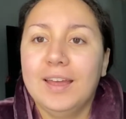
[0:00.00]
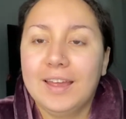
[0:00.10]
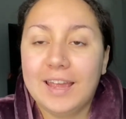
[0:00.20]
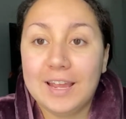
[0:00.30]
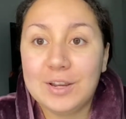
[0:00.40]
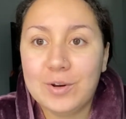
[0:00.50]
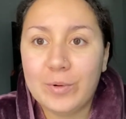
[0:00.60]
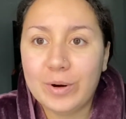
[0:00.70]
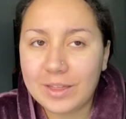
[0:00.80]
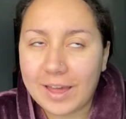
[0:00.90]

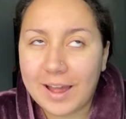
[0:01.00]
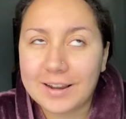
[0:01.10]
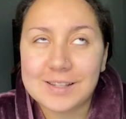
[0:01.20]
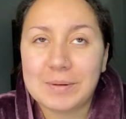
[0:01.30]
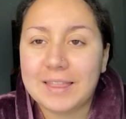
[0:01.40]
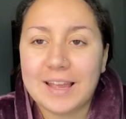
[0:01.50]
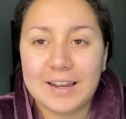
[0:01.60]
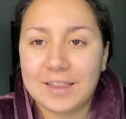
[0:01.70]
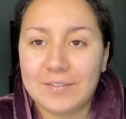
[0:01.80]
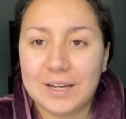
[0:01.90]
ignore that because by the end
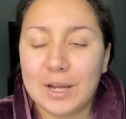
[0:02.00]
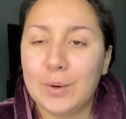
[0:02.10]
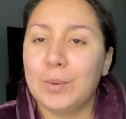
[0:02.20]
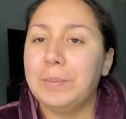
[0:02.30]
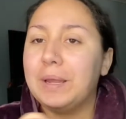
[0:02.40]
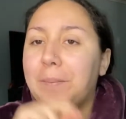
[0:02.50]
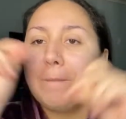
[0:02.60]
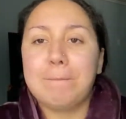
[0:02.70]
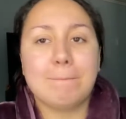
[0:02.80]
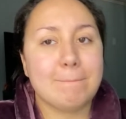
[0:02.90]
of the video we'll be
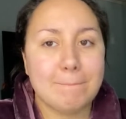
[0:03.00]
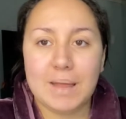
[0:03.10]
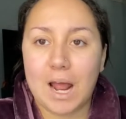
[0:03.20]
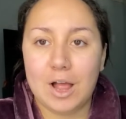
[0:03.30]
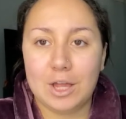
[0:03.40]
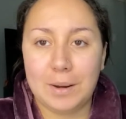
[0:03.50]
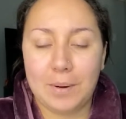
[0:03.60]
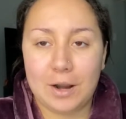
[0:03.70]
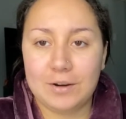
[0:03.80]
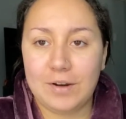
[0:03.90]
holiday
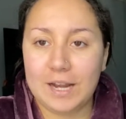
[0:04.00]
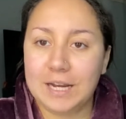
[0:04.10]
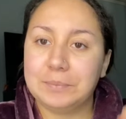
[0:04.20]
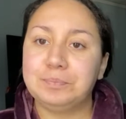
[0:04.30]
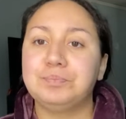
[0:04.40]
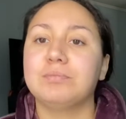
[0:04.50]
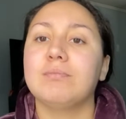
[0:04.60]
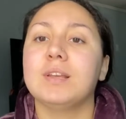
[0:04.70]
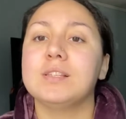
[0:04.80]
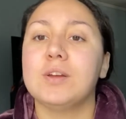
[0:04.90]
party ready.
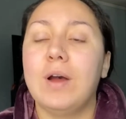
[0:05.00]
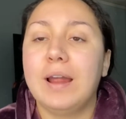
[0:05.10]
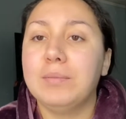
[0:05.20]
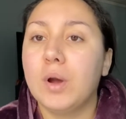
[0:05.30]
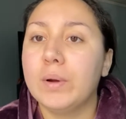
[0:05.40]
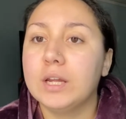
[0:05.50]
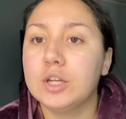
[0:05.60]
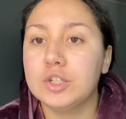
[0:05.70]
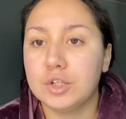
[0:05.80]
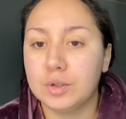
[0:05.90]
So I'm going
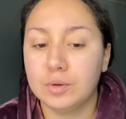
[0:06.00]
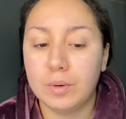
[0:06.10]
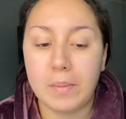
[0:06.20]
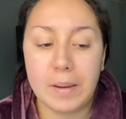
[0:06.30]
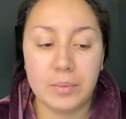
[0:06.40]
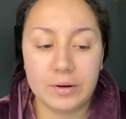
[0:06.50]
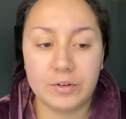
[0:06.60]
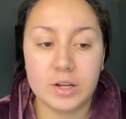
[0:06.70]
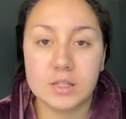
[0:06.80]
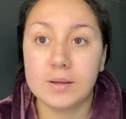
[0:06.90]
to my
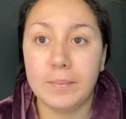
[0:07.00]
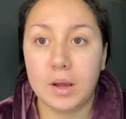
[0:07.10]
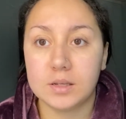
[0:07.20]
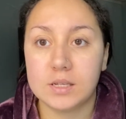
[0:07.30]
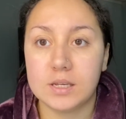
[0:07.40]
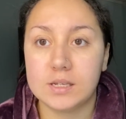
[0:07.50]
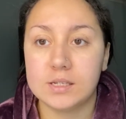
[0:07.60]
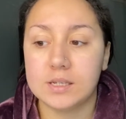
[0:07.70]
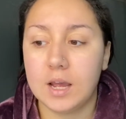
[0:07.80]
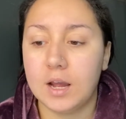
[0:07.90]
boyfriend's
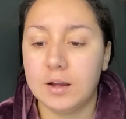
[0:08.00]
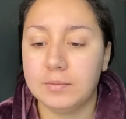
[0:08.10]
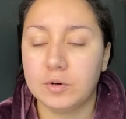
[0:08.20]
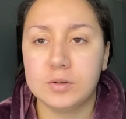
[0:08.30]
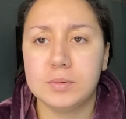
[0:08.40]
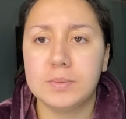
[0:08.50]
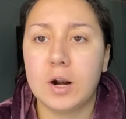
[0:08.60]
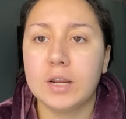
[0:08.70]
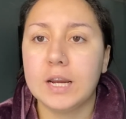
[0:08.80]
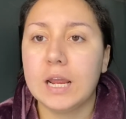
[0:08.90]
boss's Christmas
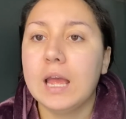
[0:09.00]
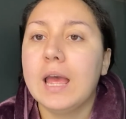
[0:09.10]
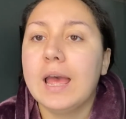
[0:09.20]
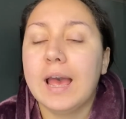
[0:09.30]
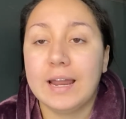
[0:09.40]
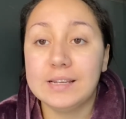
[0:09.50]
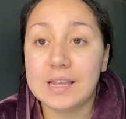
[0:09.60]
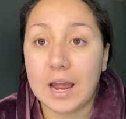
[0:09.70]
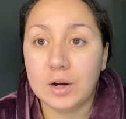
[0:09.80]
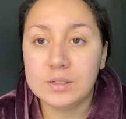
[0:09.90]
party at his
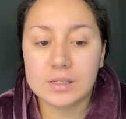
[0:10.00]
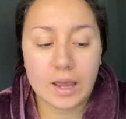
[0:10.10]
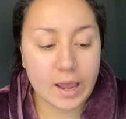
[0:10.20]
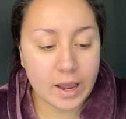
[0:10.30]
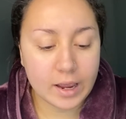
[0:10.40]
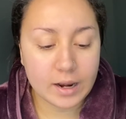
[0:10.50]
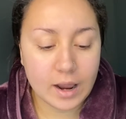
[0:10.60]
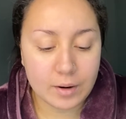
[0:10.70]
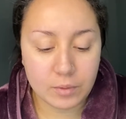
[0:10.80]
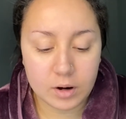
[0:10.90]
house, and
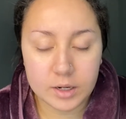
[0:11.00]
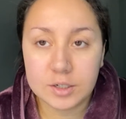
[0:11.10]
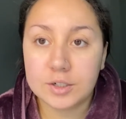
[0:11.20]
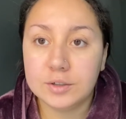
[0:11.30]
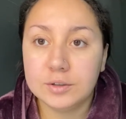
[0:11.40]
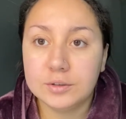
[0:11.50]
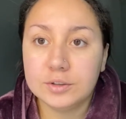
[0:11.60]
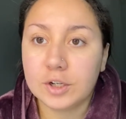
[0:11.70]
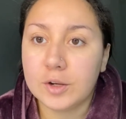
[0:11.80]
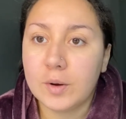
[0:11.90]
I wanted to
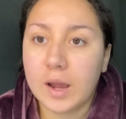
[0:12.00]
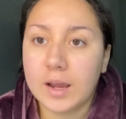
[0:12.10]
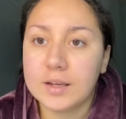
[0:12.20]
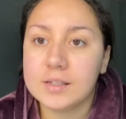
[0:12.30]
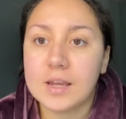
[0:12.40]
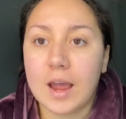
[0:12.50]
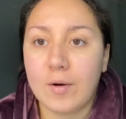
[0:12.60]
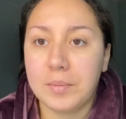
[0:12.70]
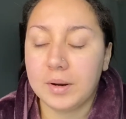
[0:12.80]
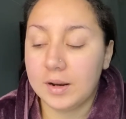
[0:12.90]
show you guys how
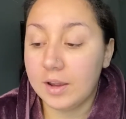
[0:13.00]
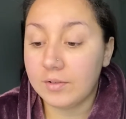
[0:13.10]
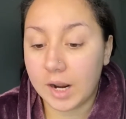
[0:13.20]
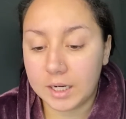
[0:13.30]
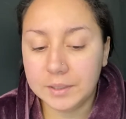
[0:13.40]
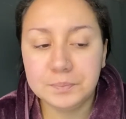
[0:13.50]
I'm gonna get ready.